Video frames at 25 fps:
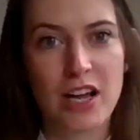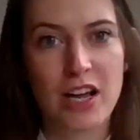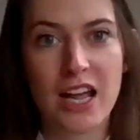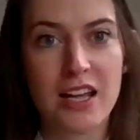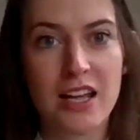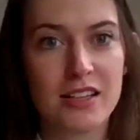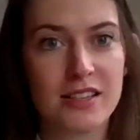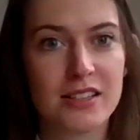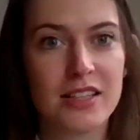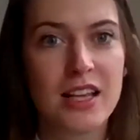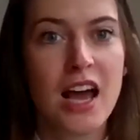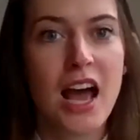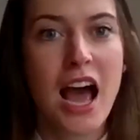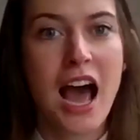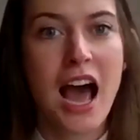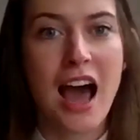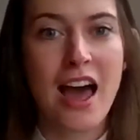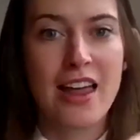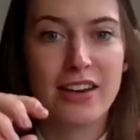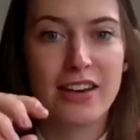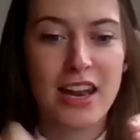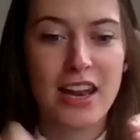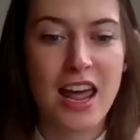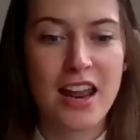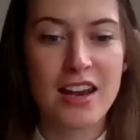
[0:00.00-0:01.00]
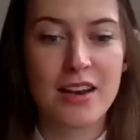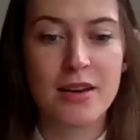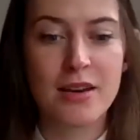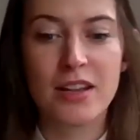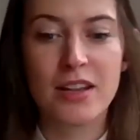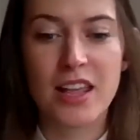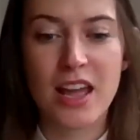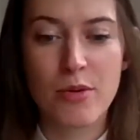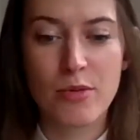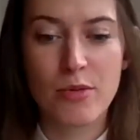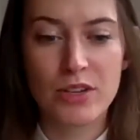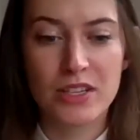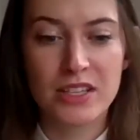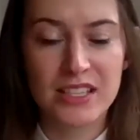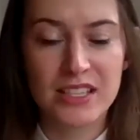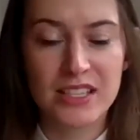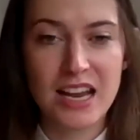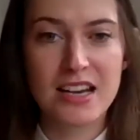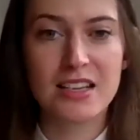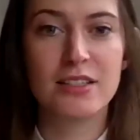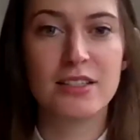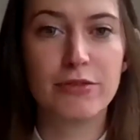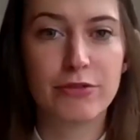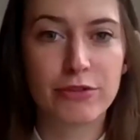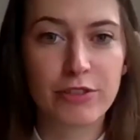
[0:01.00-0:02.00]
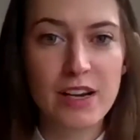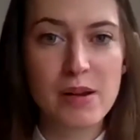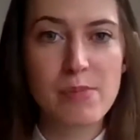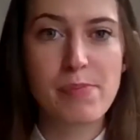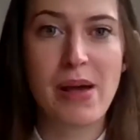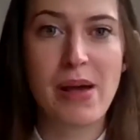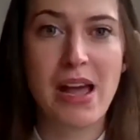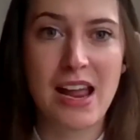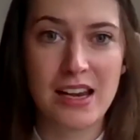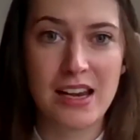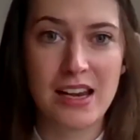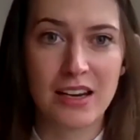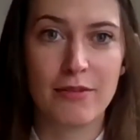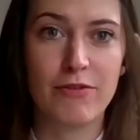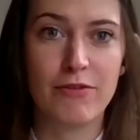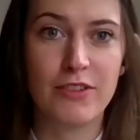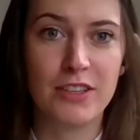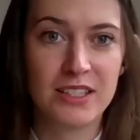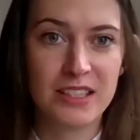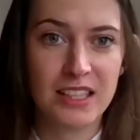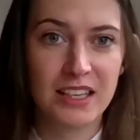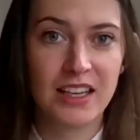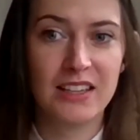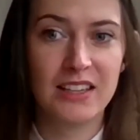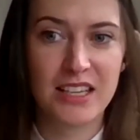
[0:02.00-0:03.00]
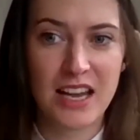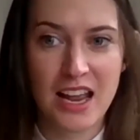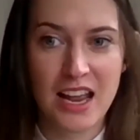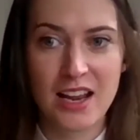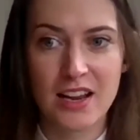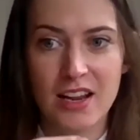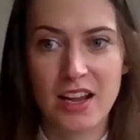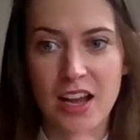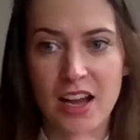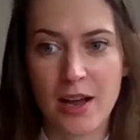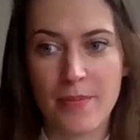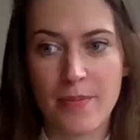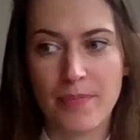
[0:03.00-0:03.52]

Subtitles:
it is, and then they would send free paint and facilitate